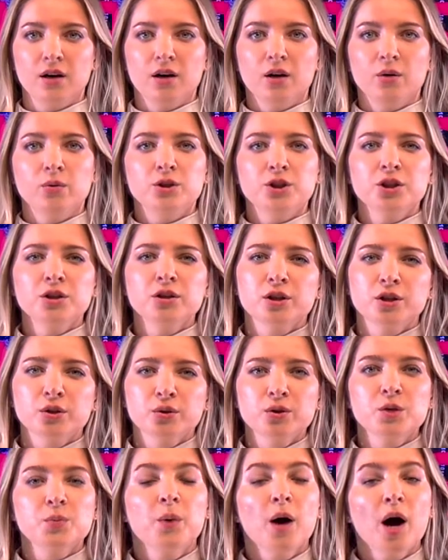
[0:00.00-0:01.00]
which
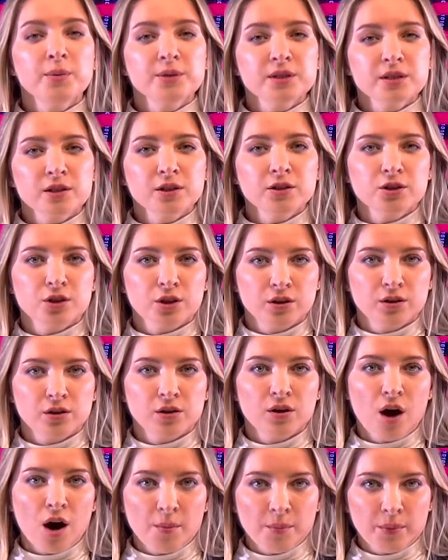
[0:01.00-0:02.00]
includes pop star turned
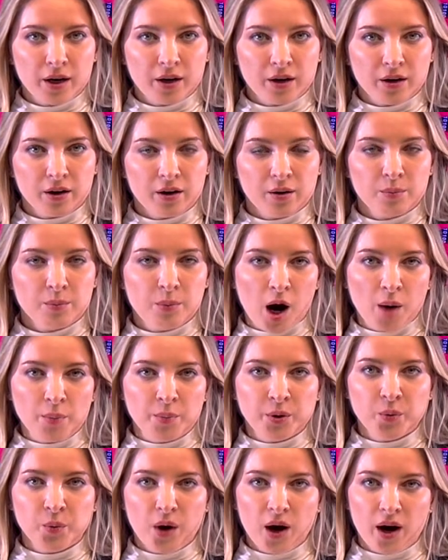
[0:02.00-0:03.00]
lawmaker
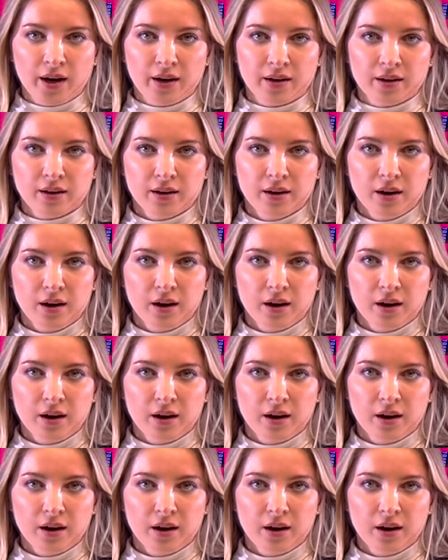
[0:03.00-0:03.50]
Bobi Wine.